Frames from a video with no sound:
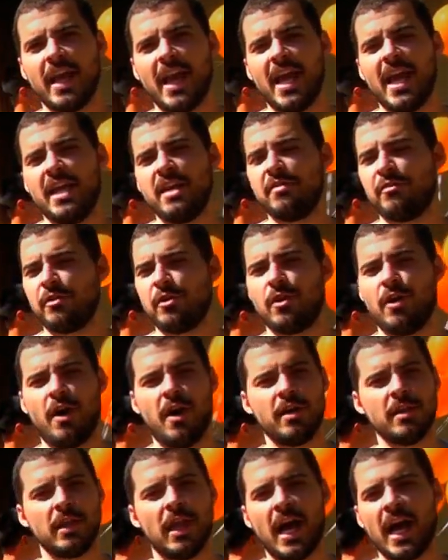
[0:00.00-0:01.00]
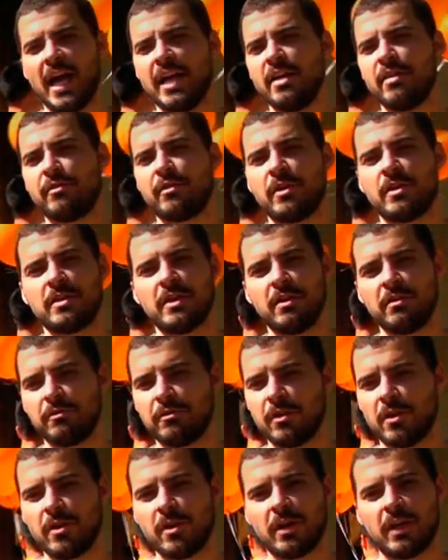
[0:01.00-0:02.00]
And if you're online, if you're,
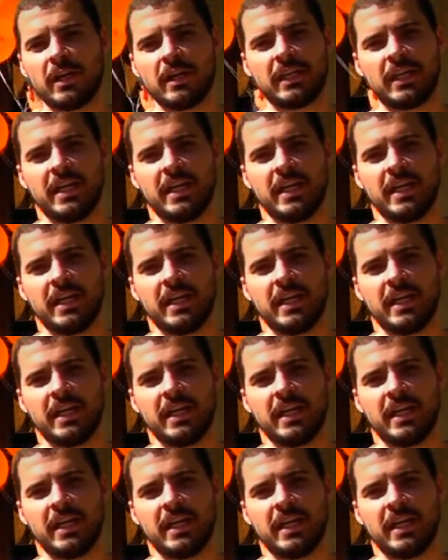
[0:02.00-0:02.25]
if you're